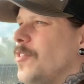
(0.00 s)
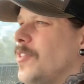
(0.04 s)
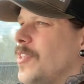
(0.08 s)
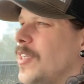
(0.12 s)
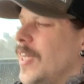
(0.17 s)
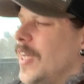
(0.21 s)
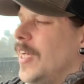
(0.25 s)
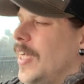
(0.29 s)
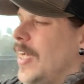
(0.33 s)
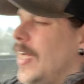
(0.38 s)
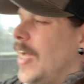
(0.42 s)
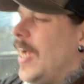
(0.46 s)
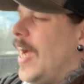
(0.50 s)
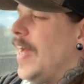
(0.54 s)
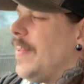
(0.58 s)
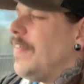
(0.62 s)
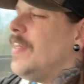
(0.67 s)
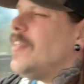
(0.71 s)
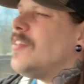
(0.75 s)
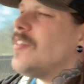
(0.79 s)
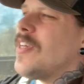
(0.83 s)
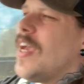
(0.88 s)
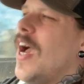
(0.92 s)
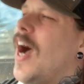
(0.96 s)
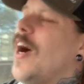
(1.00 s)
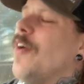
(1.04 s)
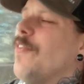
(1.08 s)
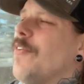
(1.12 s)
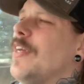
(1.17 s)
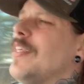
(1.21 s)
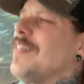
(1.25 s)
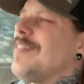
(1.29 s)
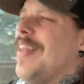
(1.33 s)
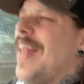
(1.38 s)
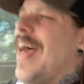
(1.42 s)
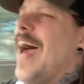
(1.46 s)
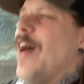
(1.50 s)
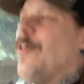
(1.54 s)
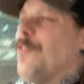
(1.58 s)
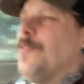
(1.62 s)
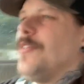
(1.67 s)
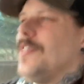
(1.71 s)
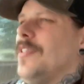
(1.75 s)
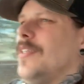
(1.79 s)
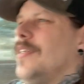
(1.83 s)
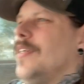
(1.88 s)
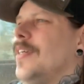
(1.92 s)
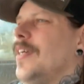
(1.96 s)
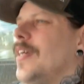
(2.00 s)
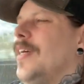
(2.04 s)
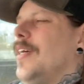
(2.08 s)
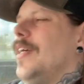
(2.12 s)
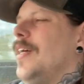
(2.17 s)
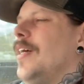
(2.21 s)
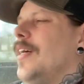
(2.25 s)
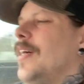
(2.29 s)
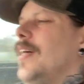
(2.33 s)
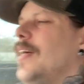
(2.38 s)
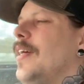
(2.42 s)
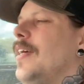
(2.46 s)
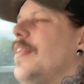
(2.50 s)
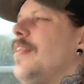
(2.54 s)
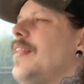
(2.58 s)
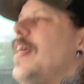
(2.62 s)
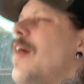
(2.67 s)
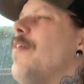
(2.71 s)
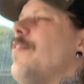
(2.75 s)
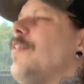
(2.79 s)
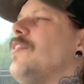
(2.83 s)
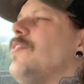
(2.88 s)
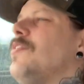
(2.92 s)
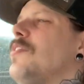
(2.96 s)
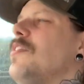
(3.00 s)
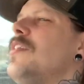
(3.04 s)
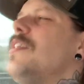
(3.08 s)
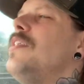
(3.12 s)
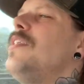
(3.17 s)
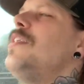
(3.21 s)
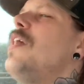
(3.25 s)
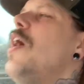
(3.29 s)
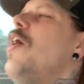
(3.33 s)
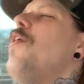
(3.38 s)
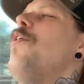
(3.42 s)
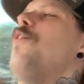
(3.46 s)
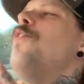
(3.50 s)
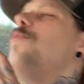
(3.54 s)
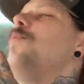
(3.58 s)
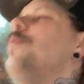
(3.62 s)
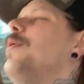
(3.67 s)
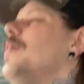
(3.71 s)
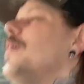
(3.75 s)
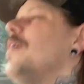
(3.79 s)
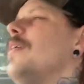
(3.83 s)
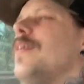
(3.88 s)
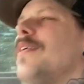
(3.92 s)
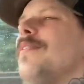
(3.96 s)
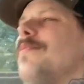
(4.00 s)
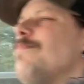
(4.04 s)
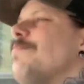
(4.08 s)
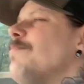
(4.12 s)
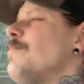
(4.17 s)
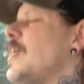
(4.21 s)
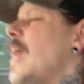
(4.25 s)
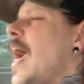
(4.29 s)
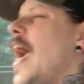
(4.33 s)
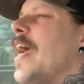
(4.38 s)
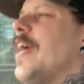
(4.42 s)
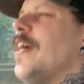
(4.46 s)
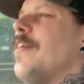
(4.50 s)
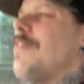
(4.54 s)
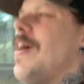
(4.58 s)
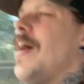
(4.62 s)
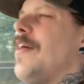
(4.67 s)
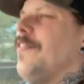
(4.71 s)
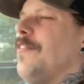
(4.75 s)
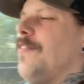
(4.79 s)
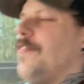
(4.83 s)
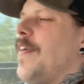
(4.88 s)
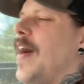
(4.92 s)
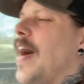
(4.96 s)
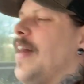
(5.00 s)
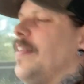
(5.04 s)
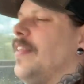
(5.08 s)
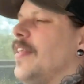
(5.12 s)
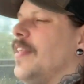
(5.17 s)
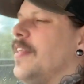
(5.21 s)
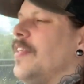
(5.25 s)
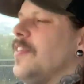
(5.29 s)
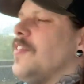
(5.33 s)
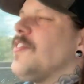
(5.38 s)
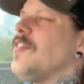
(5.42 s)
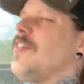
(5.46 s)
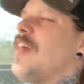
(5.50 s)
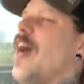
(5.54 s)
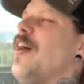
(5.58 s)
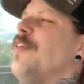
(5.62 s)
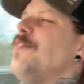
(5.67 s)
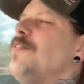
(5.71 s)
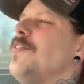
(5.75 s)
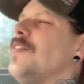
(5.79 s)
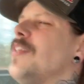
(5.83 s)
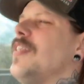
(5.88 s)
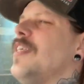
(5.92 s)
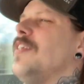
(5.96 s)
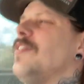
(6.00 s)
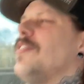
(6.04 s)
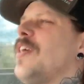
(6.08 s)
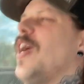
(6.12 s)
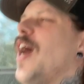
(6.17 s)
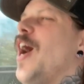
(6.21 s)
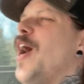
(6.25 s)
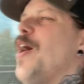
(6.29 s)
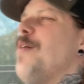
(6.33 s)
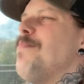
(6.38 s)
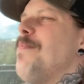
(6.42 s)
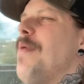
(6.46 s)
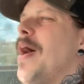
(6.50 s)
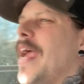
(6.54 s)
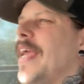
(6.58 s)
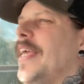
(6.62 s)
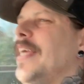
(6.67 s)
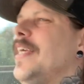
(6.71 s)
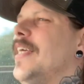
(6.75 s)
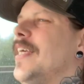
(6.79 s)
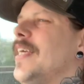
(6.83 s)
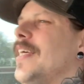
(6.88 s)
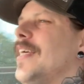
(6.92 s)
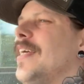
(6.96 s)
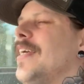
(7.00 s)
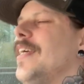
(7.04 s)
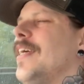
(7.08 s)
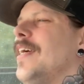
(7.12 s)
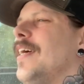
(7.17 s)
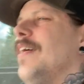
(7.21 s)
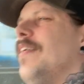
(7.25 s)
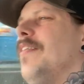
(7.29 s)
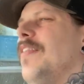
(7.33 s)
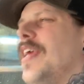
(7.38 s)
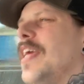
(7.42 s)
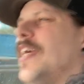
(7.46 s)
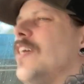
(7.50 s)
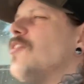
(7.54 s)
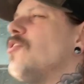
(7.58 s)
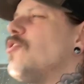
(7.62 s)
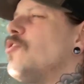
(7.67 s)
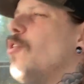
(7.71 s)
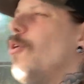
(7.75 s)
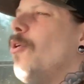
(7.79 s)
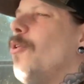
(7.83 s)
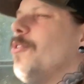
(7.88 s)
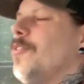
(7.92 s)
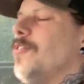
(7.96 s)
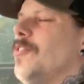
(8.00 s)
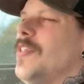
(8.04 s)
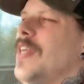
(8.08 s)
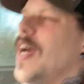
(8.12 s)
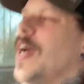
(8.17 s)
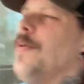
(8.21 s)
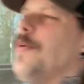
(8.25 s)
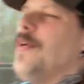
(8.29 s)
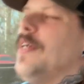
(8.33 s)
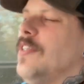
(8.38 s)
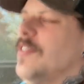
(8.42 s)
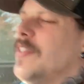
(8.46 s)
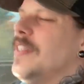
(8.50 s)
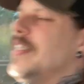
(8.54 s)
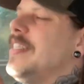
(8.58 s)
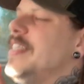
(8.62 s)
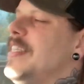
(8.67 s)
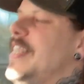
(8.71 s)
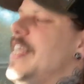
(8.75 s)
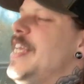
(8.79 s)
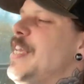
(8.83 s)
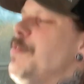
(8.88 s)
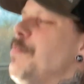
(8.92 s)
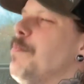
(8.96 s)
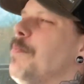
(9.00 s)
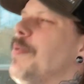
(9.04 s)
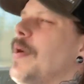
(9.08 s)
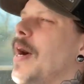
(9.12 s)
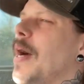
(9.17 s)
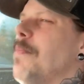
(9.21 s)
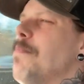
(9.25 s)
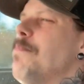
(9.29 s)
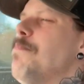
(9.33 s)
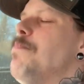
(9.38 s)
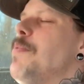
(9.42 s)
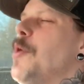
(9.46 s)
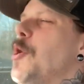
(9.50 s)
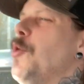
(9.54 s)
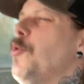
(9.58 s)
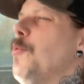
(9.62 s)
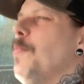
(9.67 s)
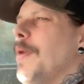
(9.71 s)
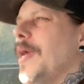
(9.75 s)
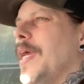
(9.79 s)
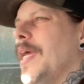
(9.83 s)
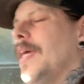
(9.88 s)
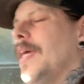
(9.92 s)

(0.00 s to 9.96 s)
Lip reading: And this car is loud. There is no getting around the fact that the sounds that this car make, the exhaust note is deep and booming.